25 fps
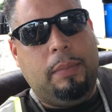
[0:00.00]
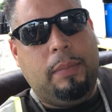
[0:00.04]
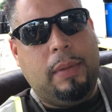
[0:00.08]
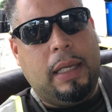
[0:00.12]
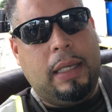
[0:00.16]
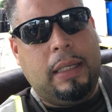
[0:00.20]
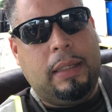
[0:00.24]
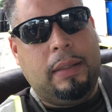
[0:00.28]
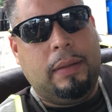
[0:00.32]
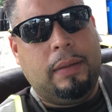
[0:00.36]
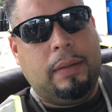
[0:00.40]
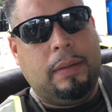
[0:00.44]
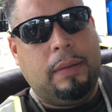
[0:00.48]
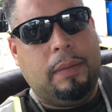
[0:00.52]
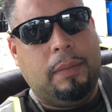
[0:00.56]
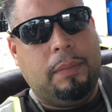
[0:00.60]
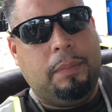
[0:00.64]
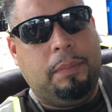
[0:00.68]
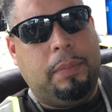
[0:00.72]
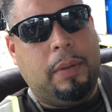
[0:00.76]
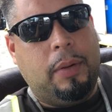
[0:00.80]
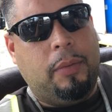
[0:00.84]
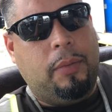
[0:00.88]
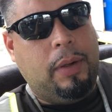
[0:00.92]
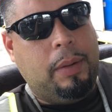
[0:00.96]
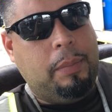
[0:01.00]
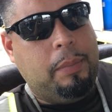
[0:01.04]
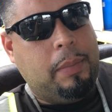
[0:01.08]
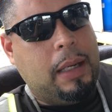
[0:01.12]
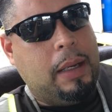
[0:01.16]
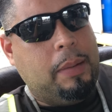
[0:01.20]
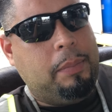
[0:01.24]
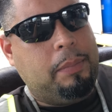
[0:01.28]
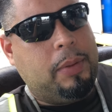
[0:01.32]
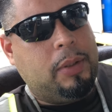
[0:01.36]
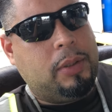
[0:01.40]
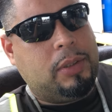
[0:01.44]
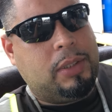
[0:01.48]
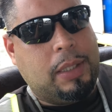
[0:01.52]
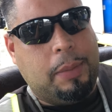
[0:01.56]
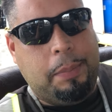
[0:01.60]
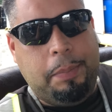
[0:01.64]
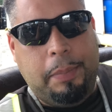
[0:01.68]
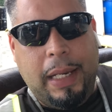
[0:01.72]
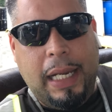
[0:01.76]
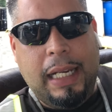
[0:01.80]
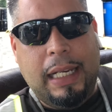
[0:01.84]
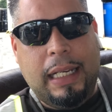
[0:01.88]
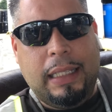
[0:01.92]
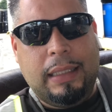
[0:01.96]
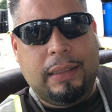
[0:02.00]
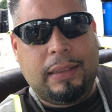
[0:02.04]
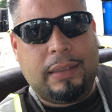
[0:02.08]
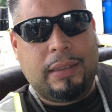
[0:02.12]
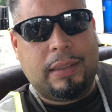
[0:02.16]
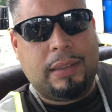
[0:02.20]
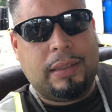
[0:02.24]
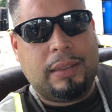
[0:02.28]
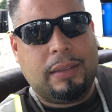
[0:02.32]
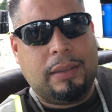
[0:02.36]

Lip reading: man. But remember to mean it.